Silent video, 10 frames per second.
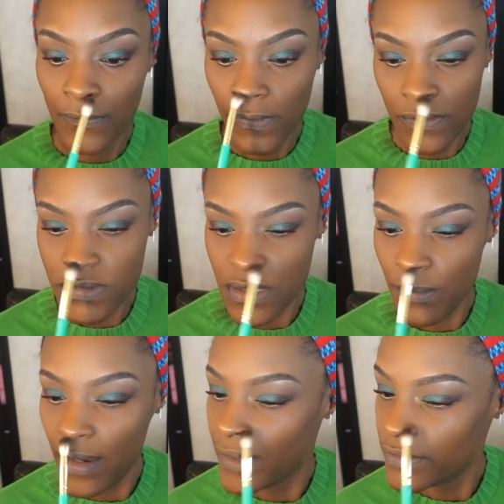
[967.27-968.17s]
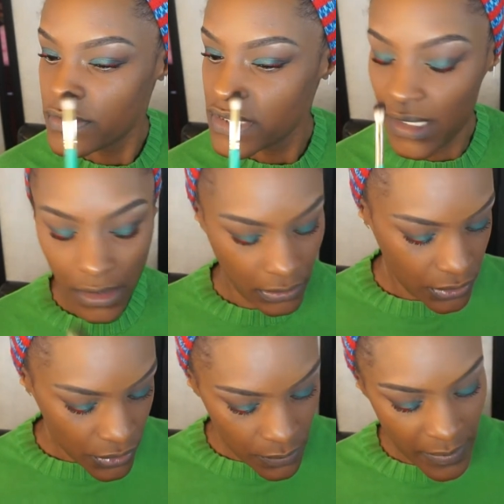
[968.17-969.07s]
Usually where I usually get a
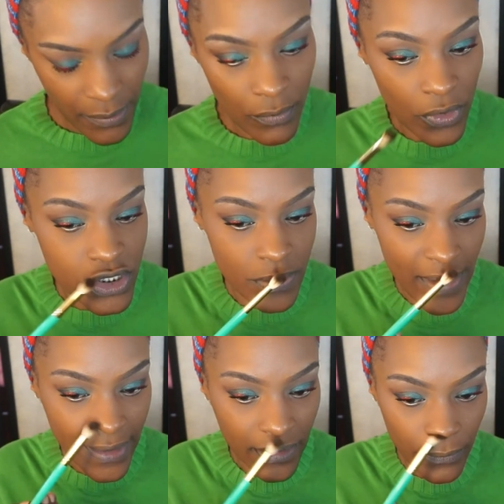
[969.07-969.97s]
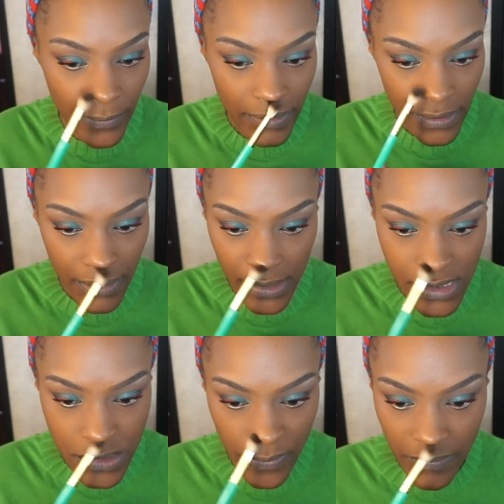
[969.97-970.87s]
little bit more dramatic with it
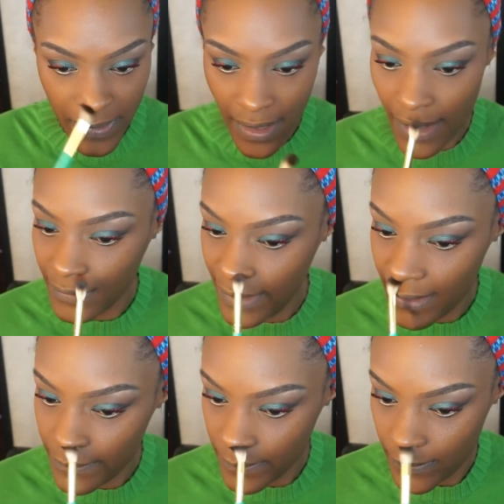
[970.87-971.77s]
is with my highlight.